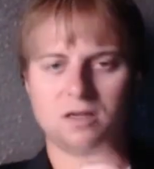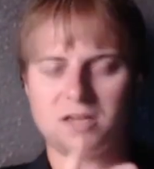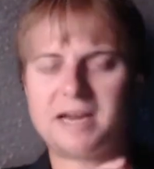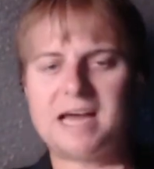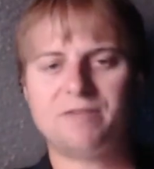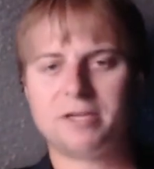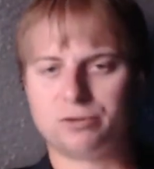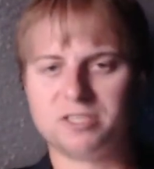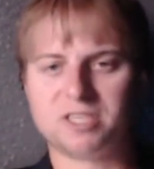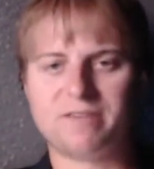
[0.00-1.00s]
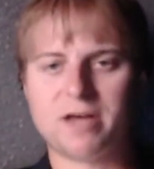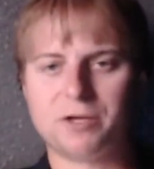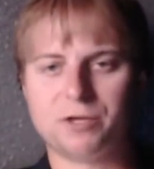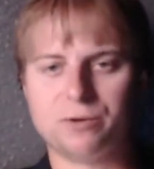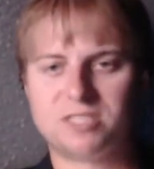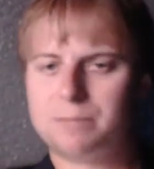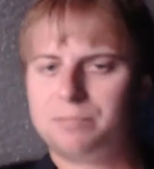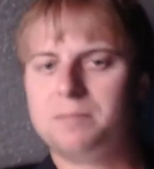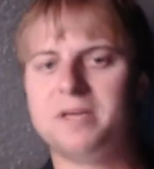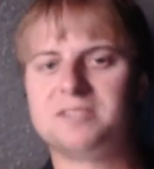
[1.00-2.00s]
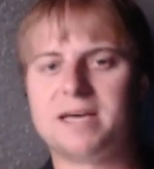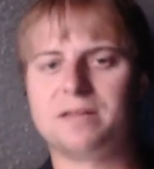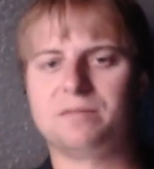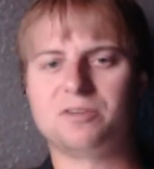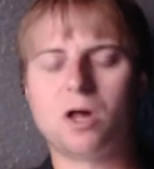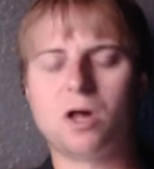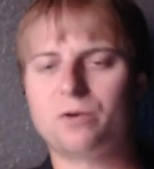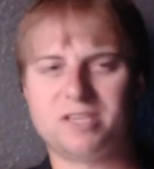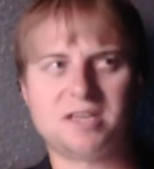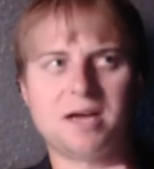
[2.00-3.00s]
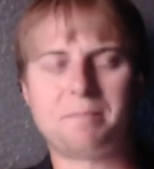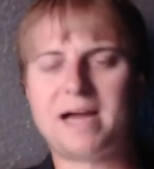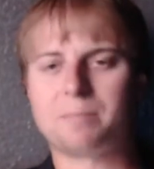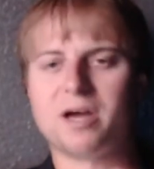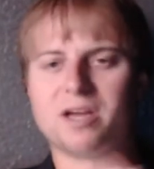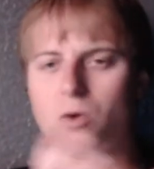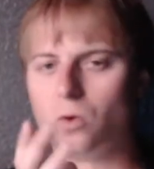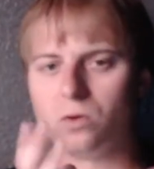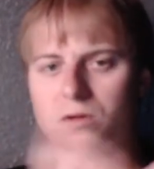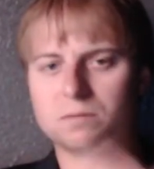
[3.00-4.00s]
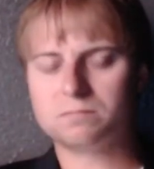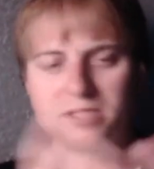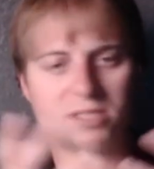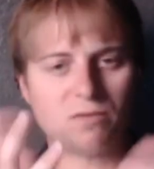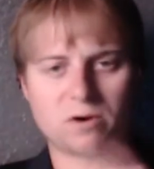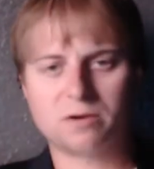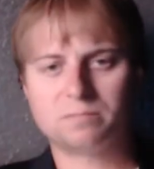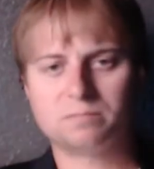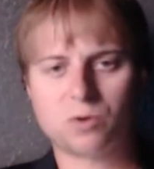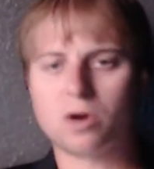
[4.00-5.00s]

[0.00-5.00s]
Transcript: Not having intrinsic value simply means that the dollar is not backed by gold, silver,